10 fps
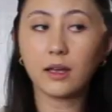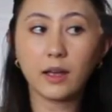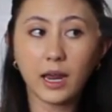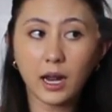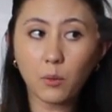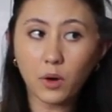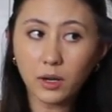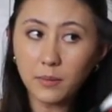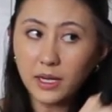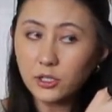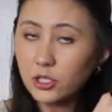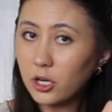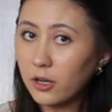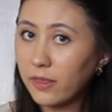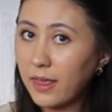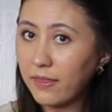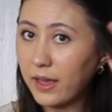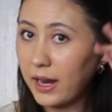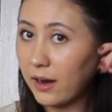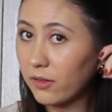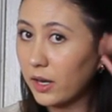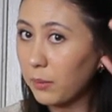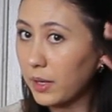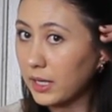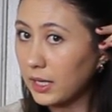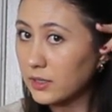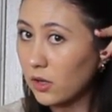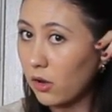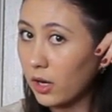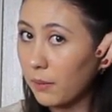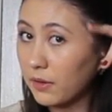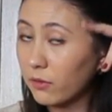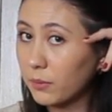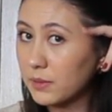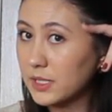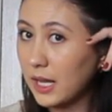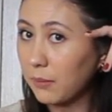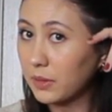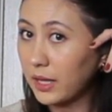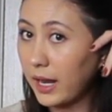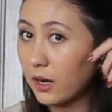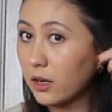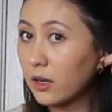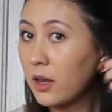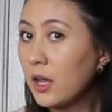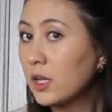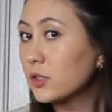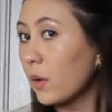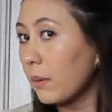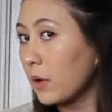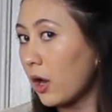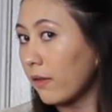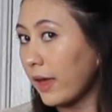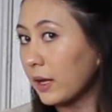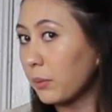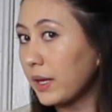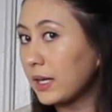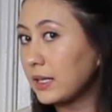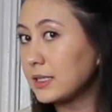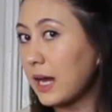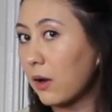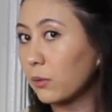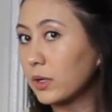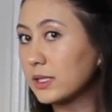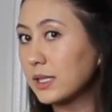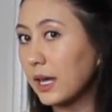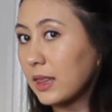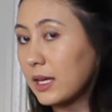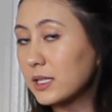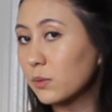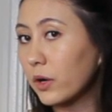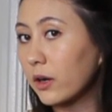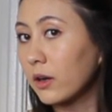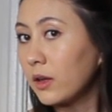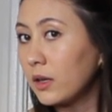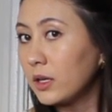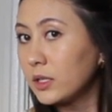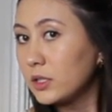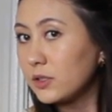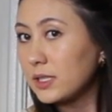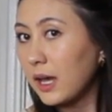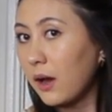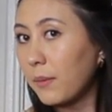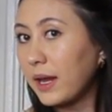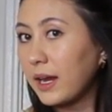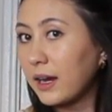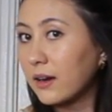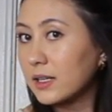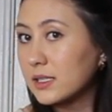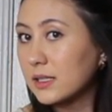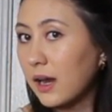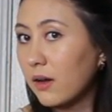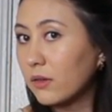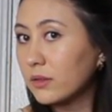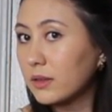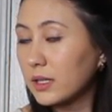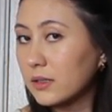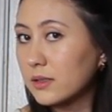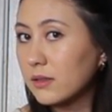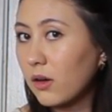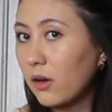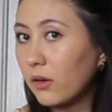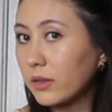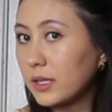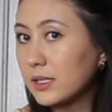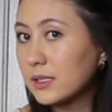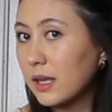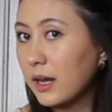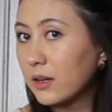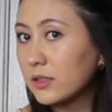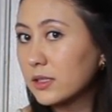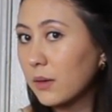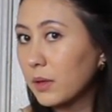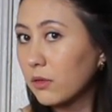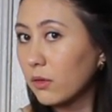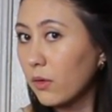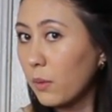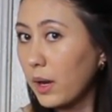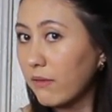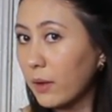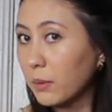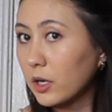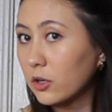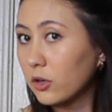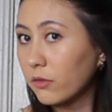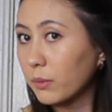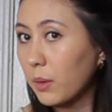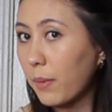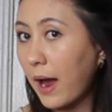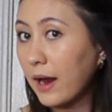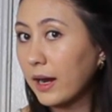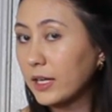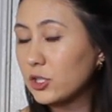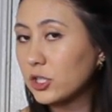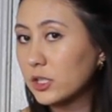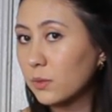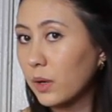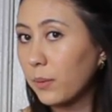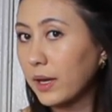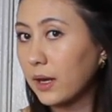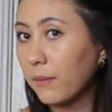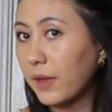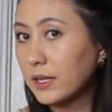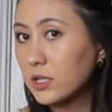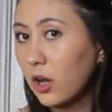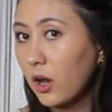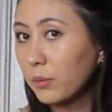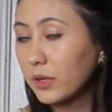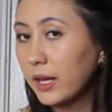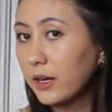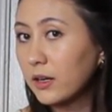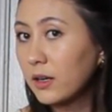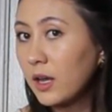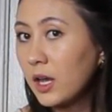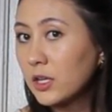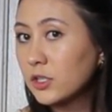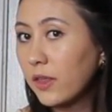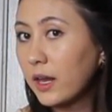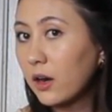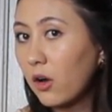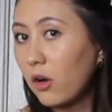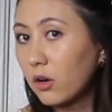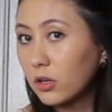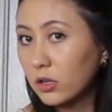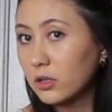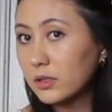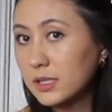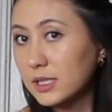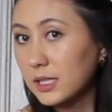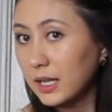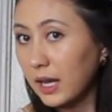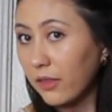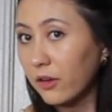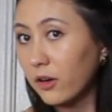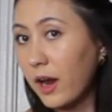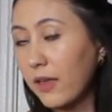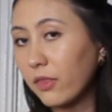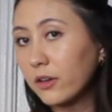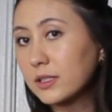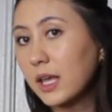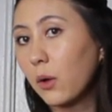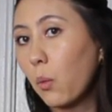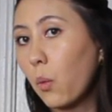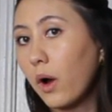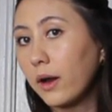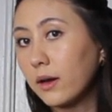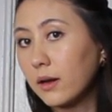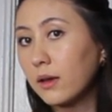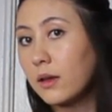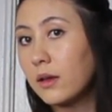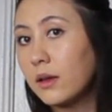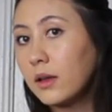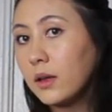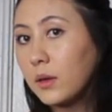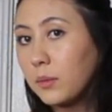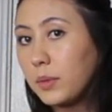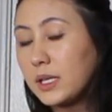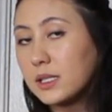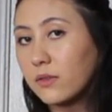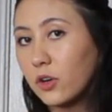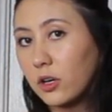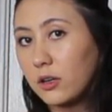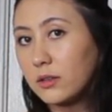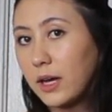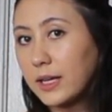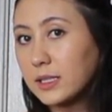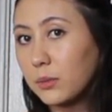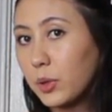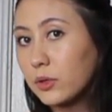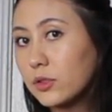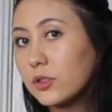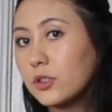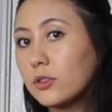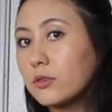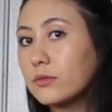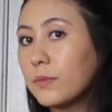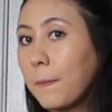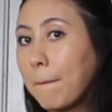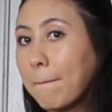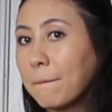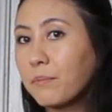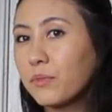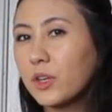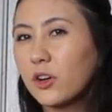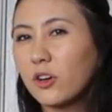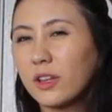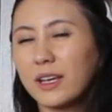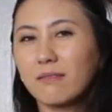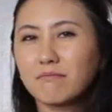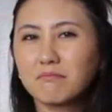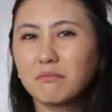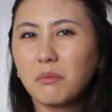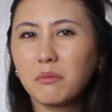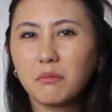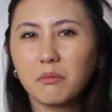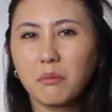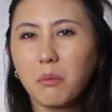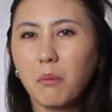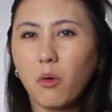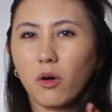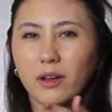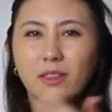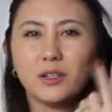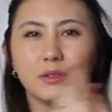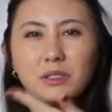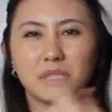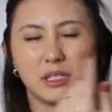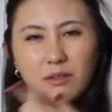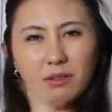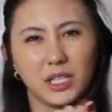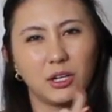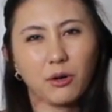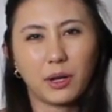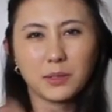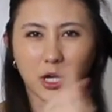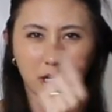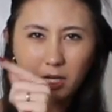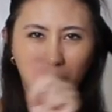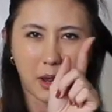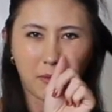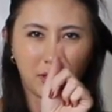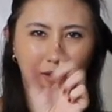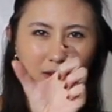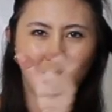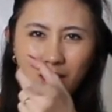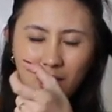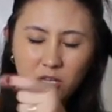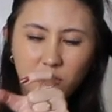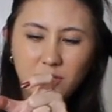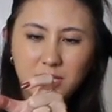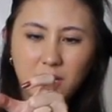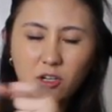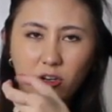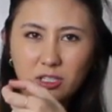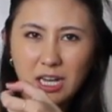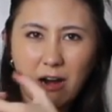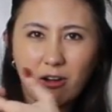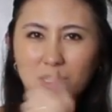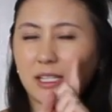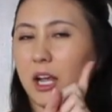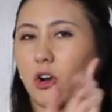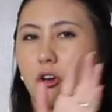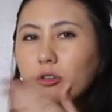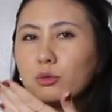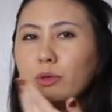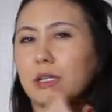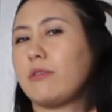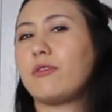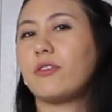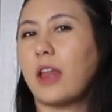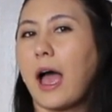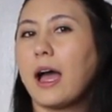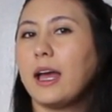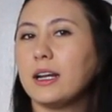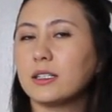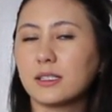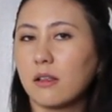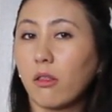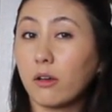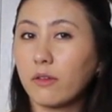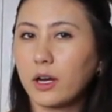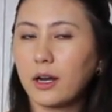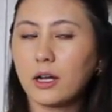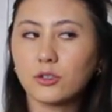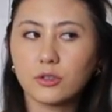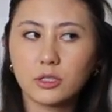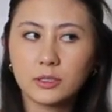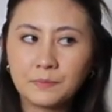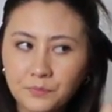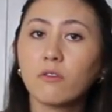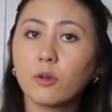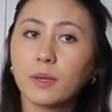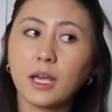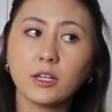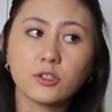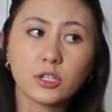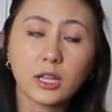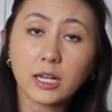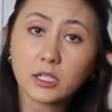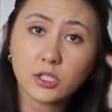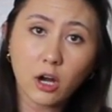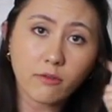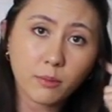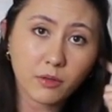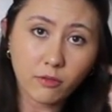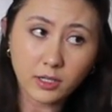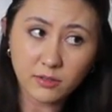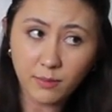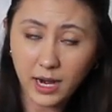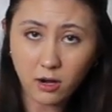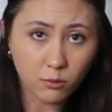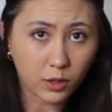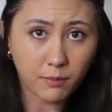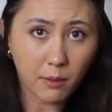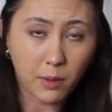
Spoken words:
And I wanna make sure that the hair that I'm picking is all coming from the same layer. So I'm not like picking downwards like this where, do you see how my hair is now? There's all these layers coming through. If I'm gonna curl from the back, I just wanna pick up that top layer so that it all curls together and looks like one piece of curl, as opposed to curling more in those, you know what I'm talking about, when you see a girl's hair and it's like curls really flat and it doesn't look very natural. For me, I usually like to start from the front of my hair and work my way